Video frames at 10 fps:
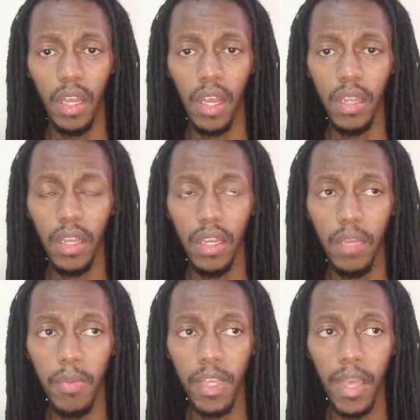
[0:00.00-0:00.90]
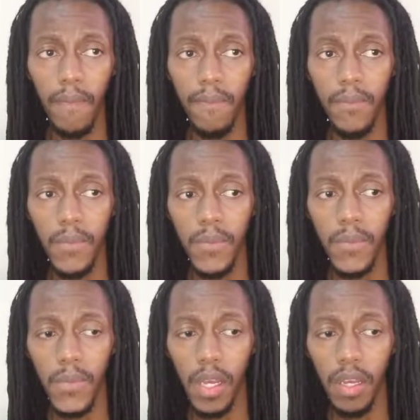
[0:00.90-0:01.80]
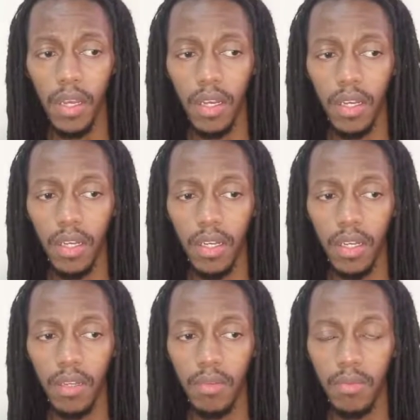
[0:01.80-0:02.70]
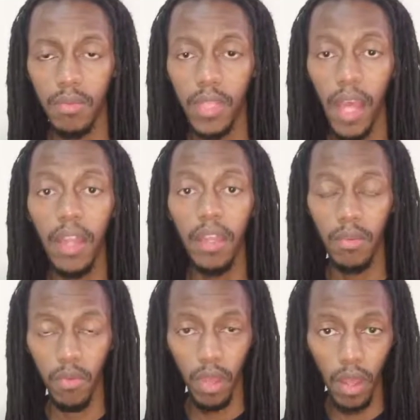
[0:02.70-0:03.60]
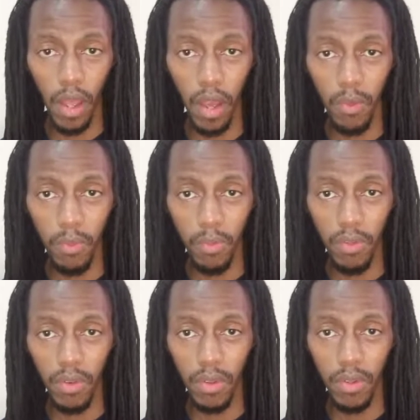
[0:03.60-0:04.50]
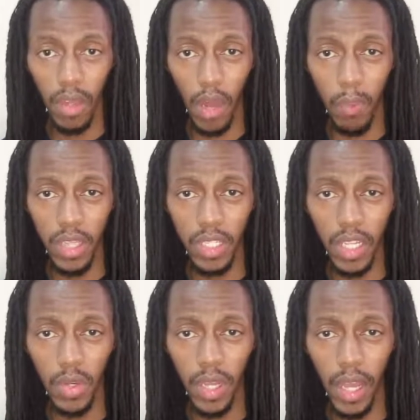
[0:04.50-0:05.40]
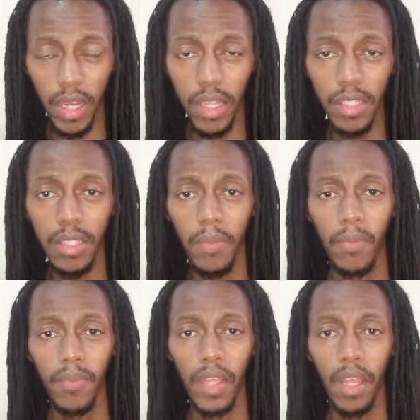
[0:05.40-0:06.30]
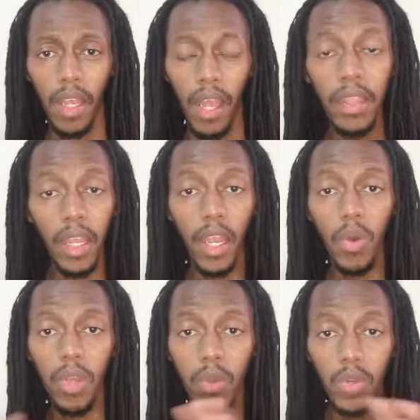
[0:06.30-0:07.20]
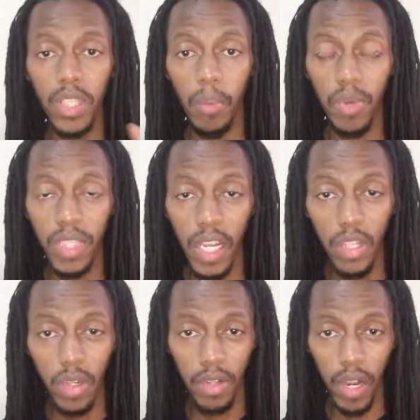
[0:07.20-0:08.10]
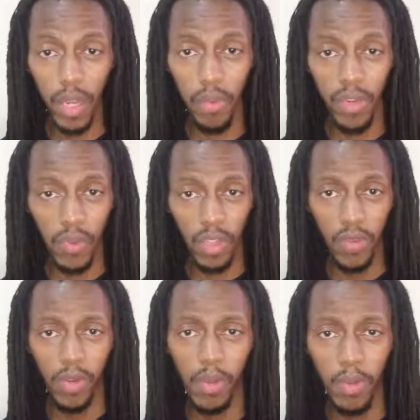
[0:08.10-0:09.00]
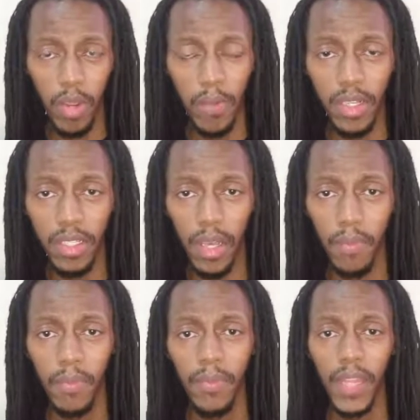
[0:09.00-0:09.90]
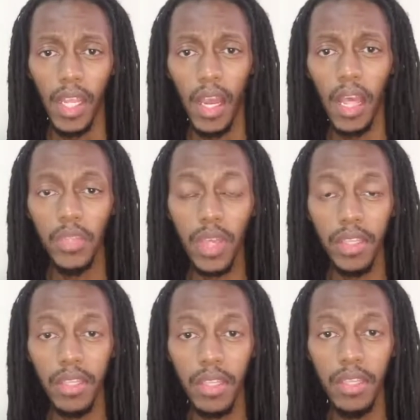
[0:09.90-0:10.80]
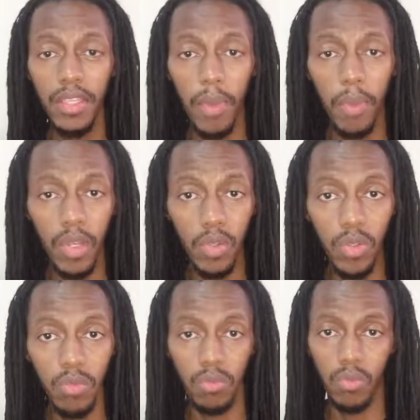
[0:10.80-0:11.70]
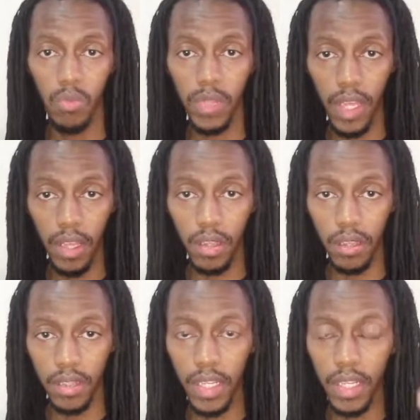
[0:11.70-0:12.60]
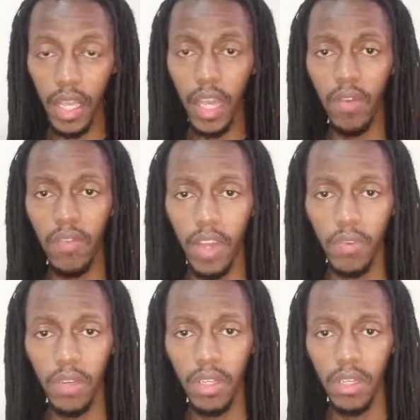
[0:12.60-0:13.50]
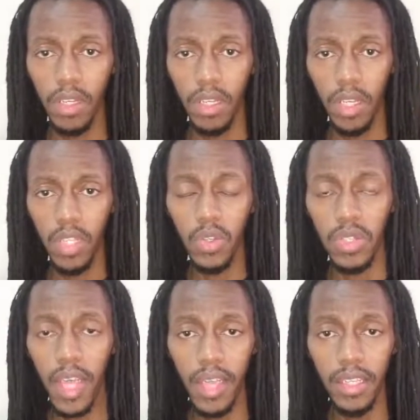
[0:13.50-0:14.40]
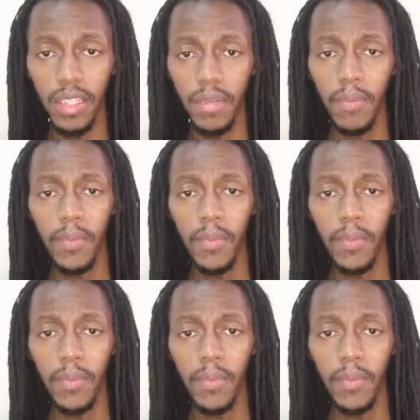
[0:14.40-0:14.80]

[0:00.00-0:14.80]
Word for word: and then he became, uh, yeah, a, a presidential candidate, and then now he was a potential running mate for the former prime minister. As you can see, this is a person with a certain kind of level in society,